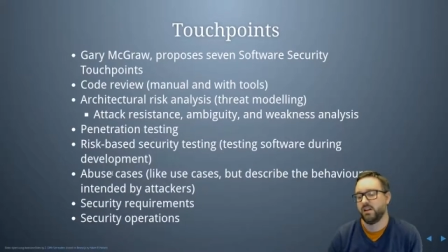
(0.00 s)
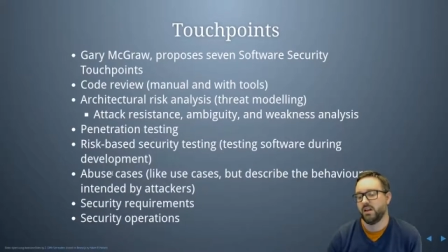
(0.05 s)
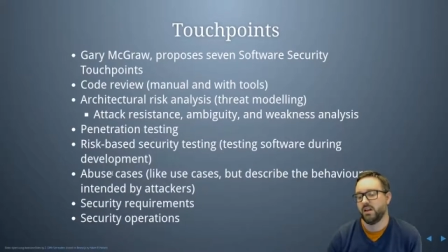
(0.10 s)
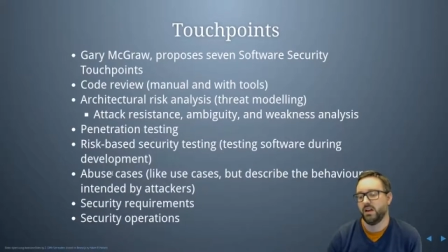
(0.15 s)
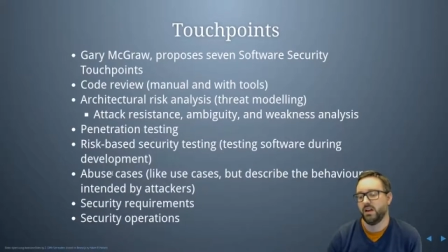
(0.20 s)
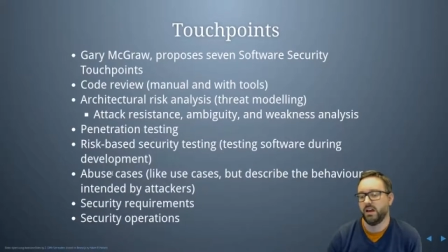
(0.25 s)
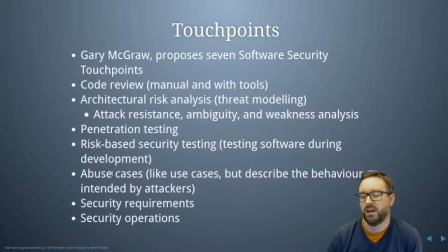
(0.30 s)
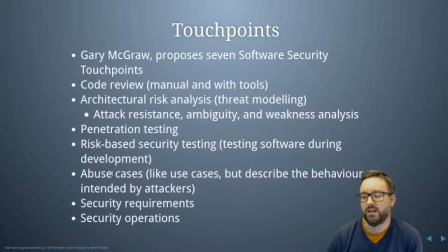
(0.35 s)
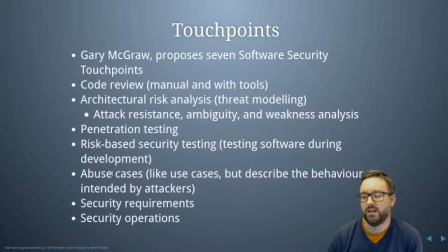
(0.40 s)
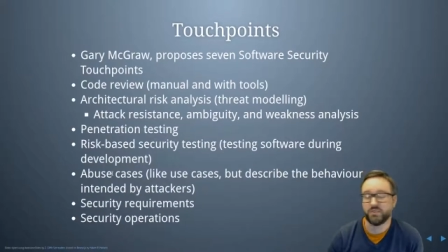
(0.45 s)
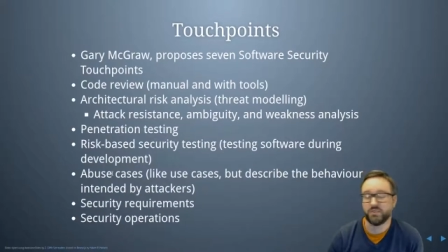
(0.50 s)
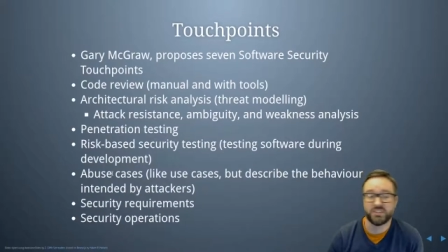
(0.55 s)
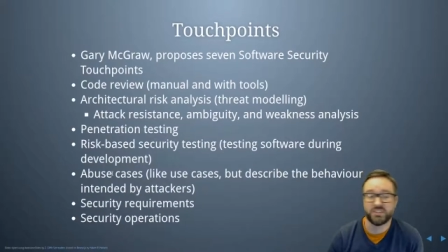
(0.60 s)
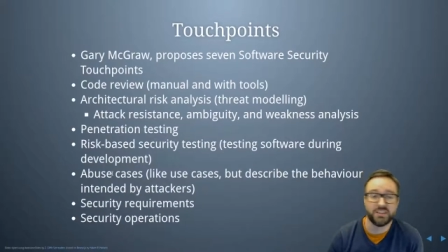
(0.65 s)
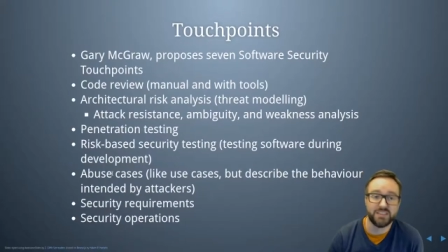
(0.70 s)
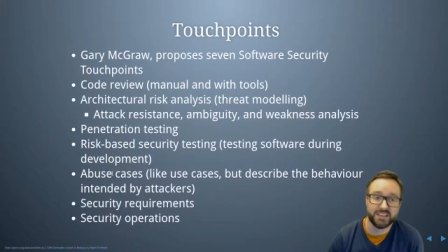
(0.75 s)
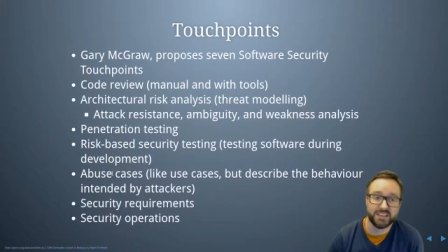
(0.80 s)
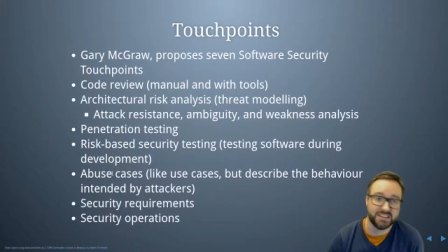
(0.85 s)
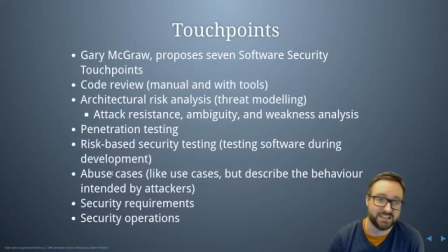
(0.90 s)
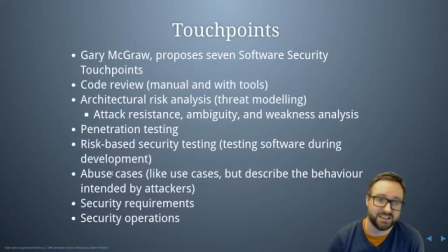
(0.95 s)
um, which I
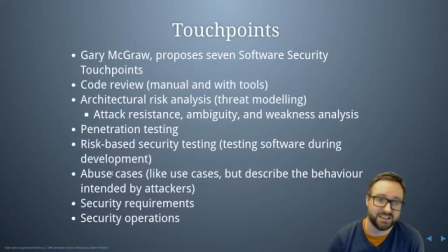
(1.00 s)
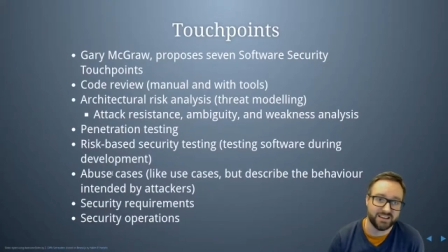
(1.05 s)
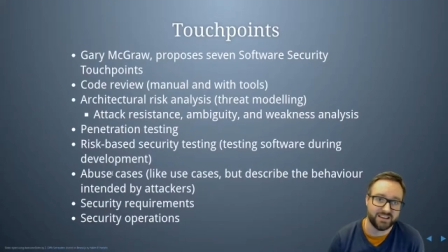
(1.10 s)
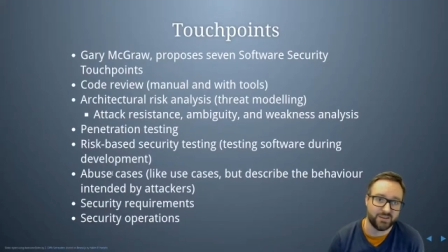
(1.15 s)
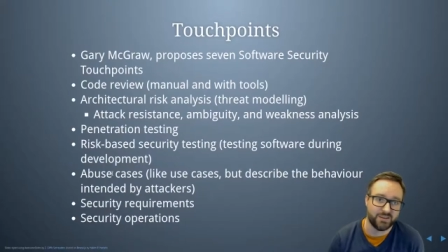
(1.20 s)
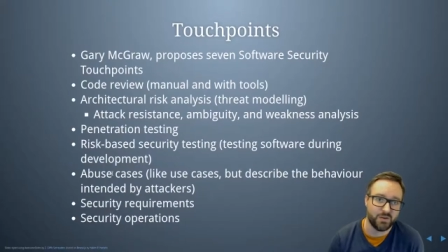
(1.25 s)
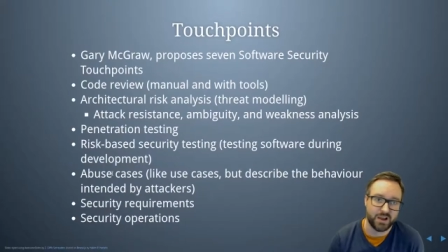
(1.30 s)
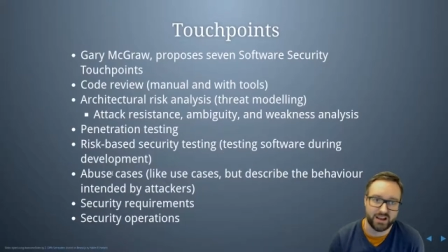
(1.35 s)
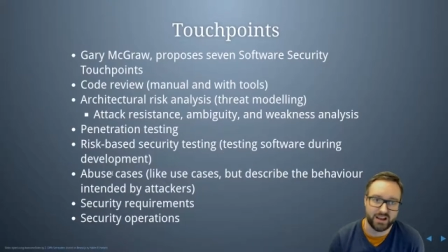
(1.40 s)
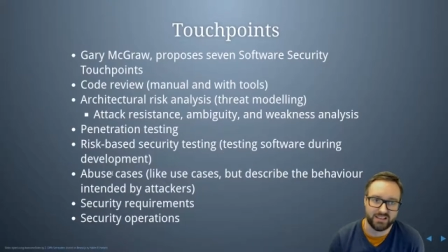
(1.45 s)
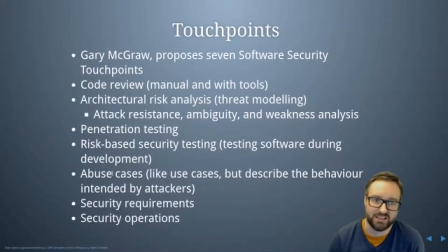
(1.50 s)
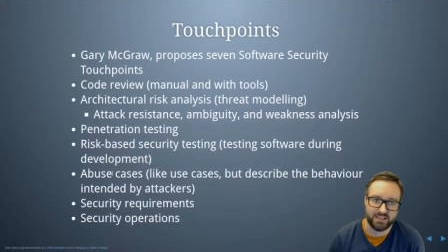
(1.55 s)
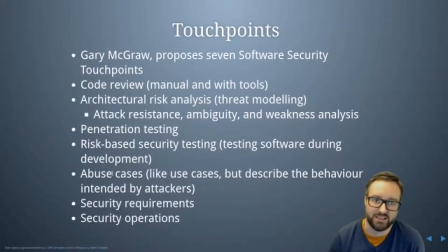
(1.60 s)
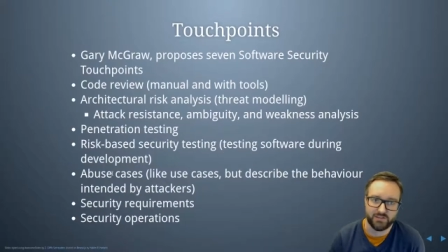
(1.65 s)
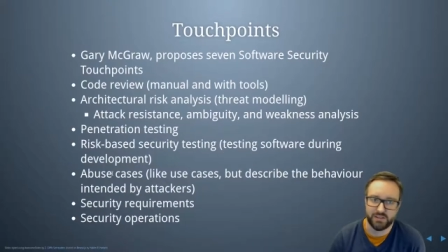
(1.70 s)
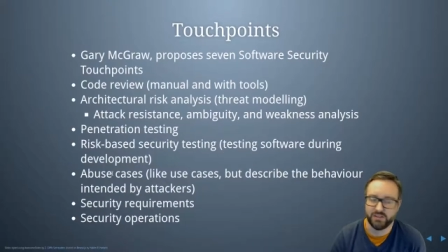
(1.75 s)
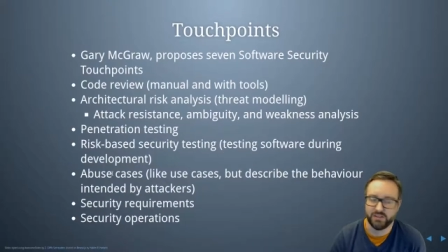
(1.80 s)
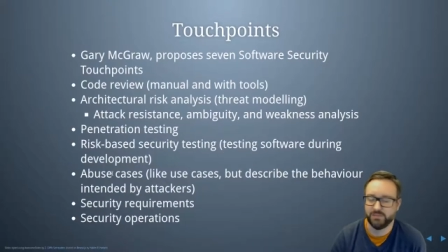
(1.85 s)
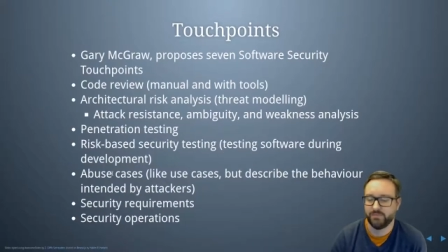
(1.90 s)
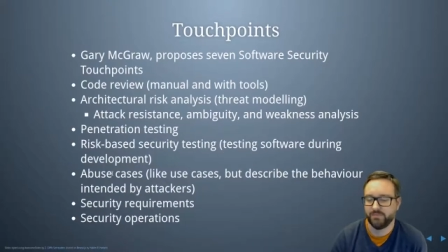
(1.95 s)
think is a quite a
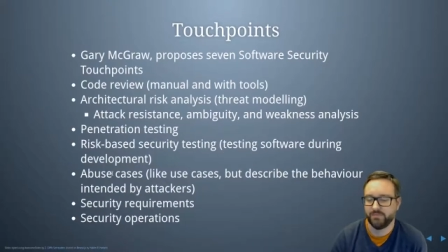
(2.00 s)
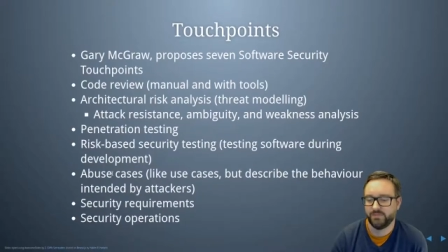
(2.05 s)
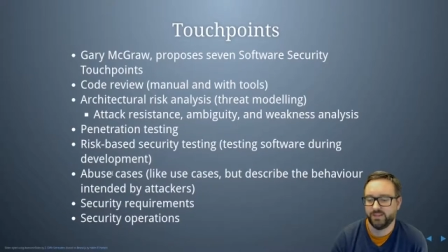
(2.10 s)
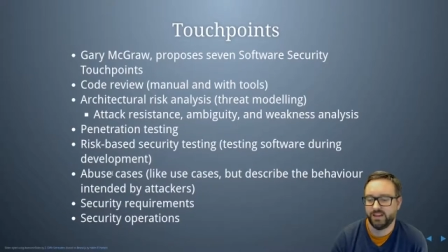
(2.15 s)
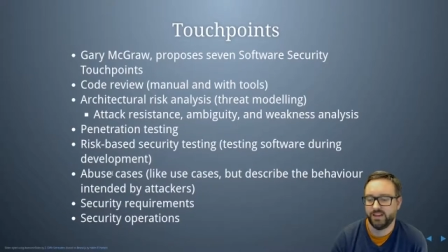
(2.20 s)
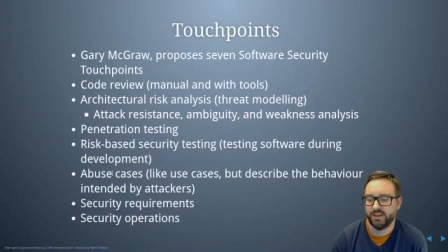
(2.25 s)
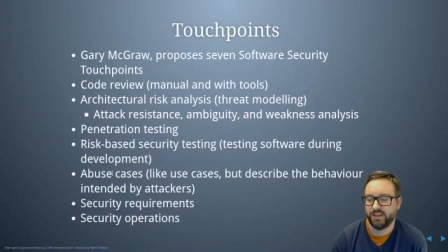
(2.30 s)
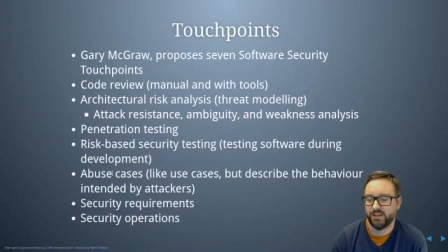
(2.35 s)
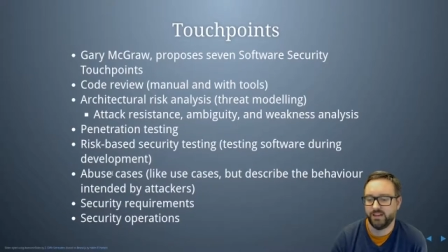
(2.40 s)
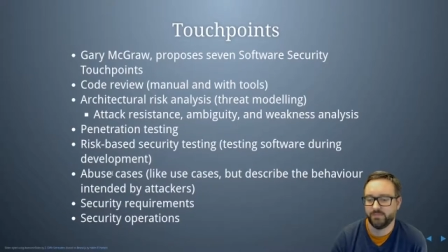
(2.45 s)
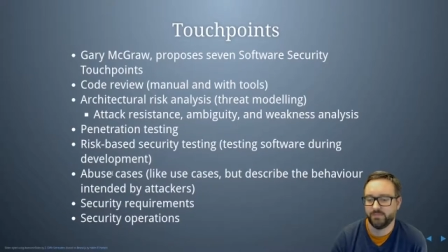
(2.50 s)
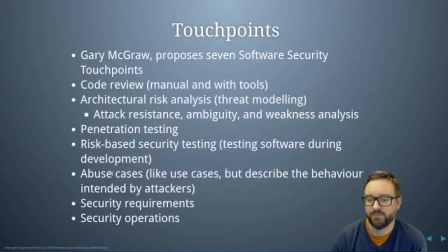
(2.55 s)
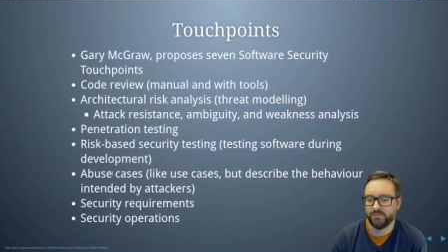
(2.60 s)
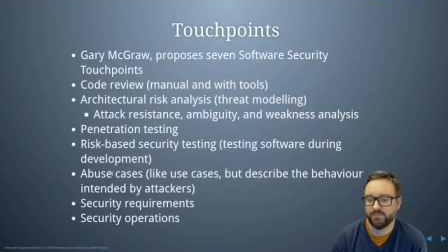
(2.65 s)
clever, um,